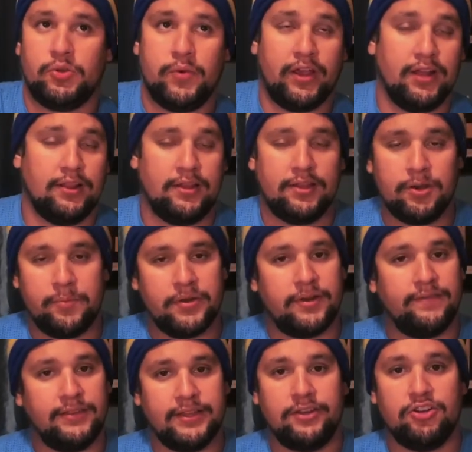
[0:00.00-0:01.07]
doing a little bit
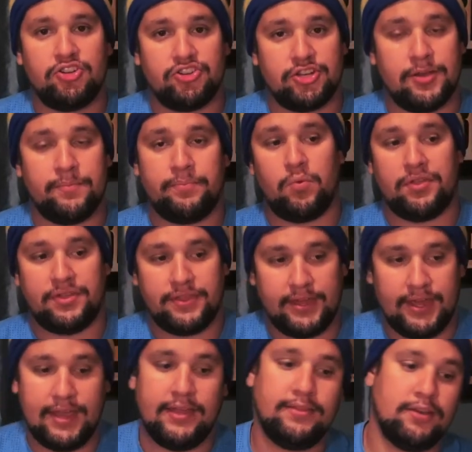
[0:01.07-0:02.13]
of leadership
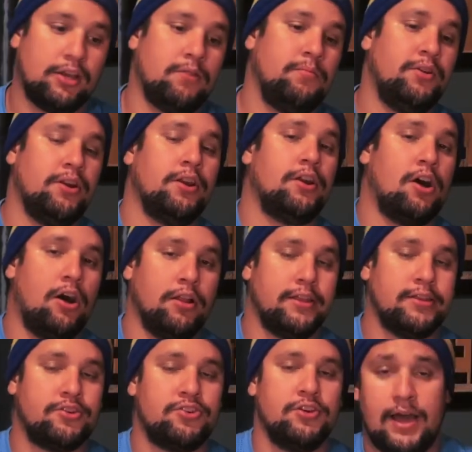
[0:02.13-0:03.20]
within the community
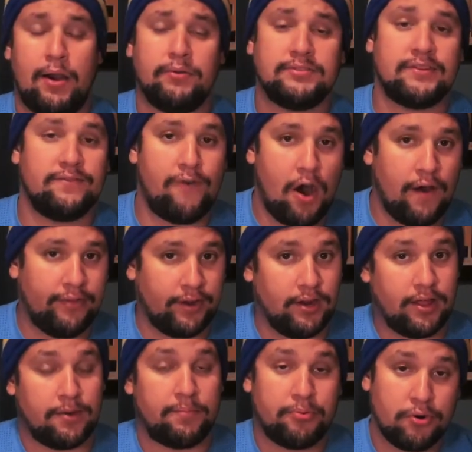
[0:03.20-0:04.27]
college. I was involved in a
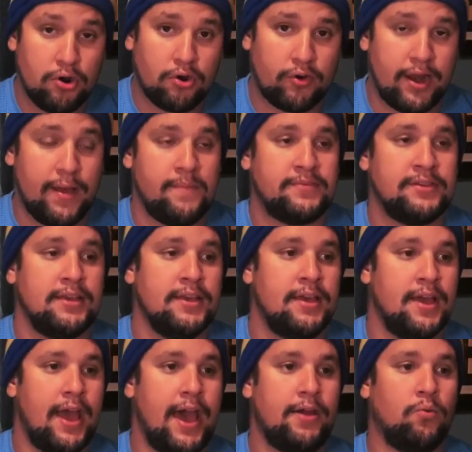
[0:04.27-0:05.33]
lot of programs,
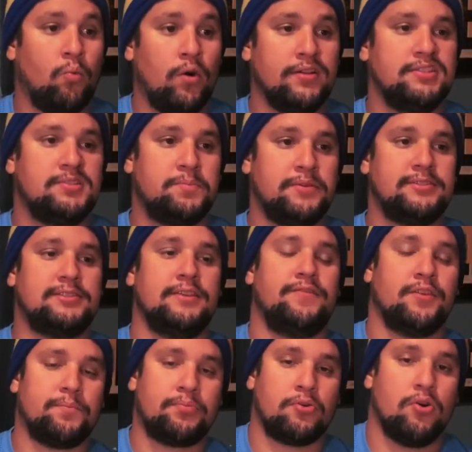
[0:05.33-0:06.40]
and one
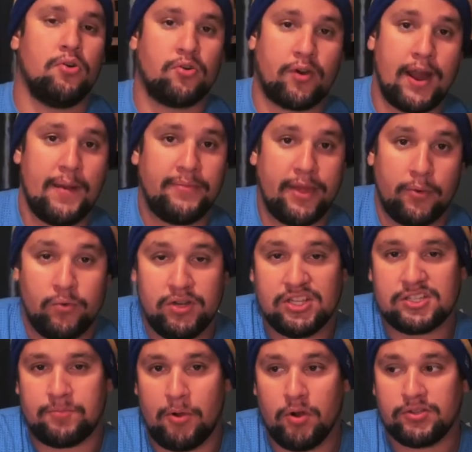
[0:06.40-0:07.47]
specific program that really
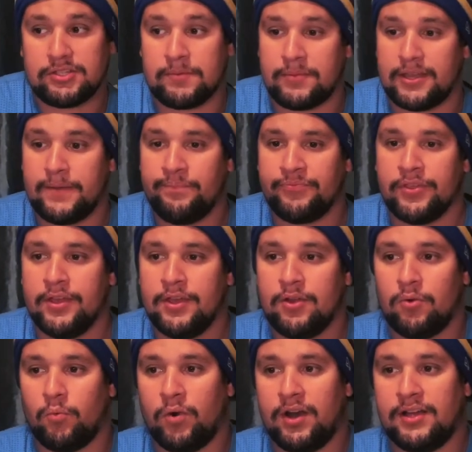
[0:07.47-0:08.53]
spoke to me
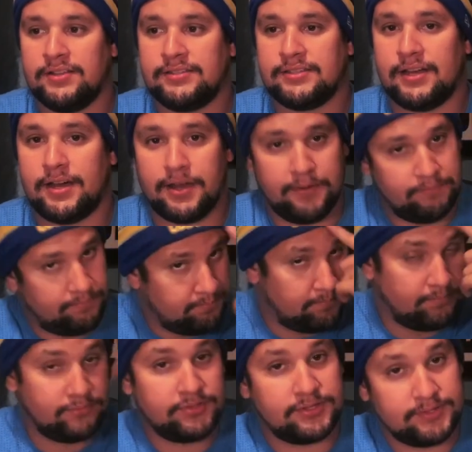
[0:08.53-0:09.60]
was,
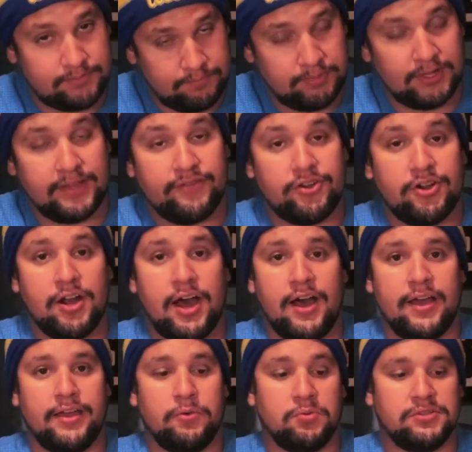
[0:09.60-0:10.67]
believe it or
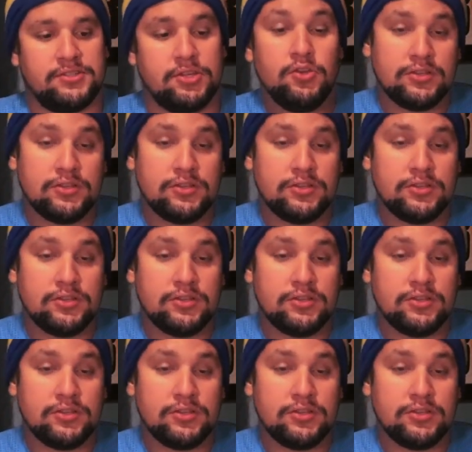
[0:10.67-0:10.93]
not, it was